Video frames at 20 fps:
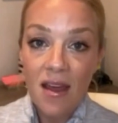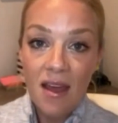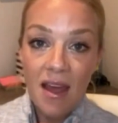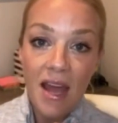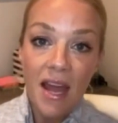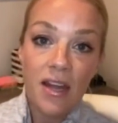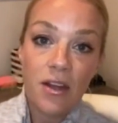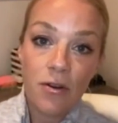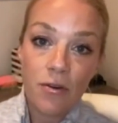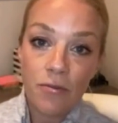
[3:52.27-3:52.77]

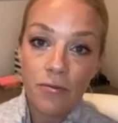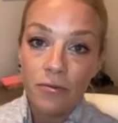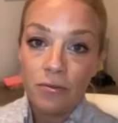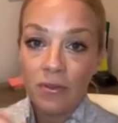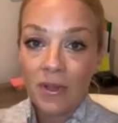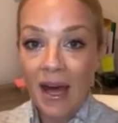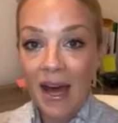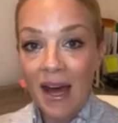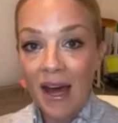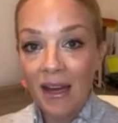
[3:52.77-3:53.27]
and your
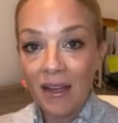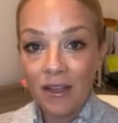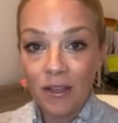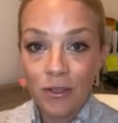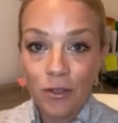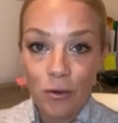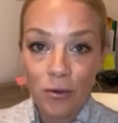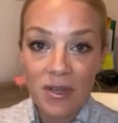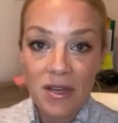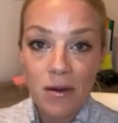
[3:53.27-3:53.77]
flag,
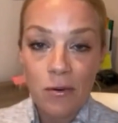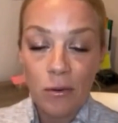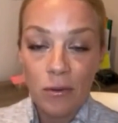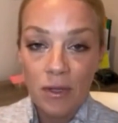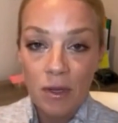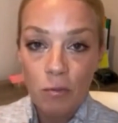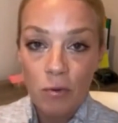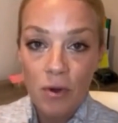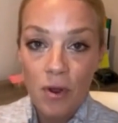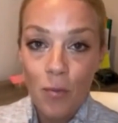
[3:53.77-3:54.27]
your
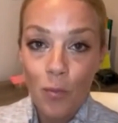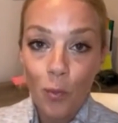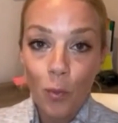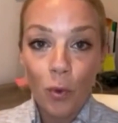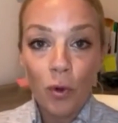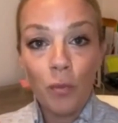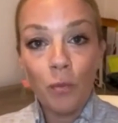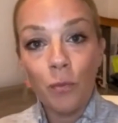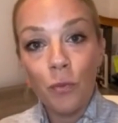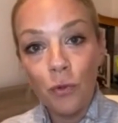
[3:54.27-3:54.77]
equilibrium,
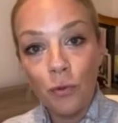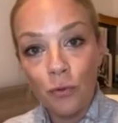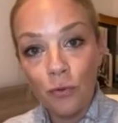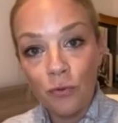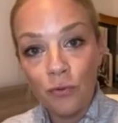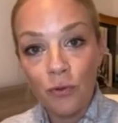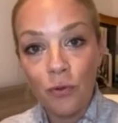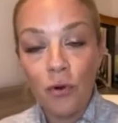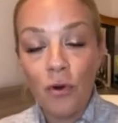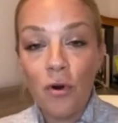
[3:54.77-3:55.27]
will
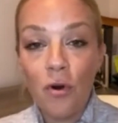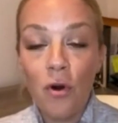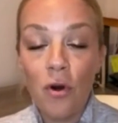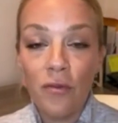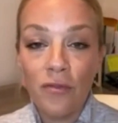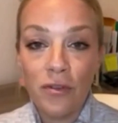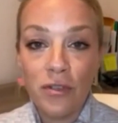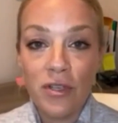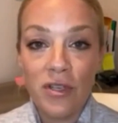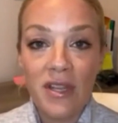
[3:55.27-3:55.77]
move
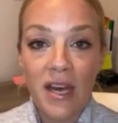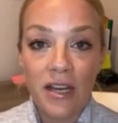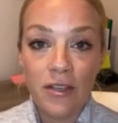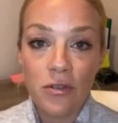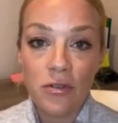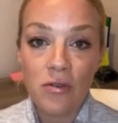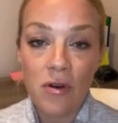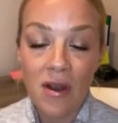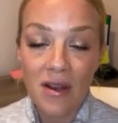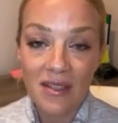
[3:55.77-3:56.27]
over to that
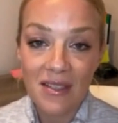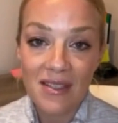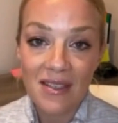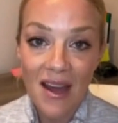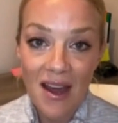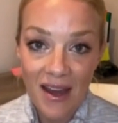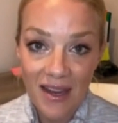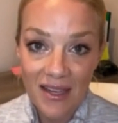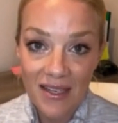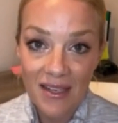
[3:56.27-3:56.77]
strong
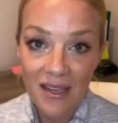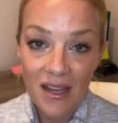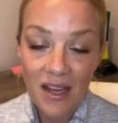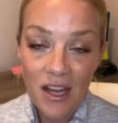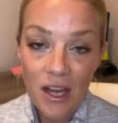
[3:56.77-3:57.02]
side.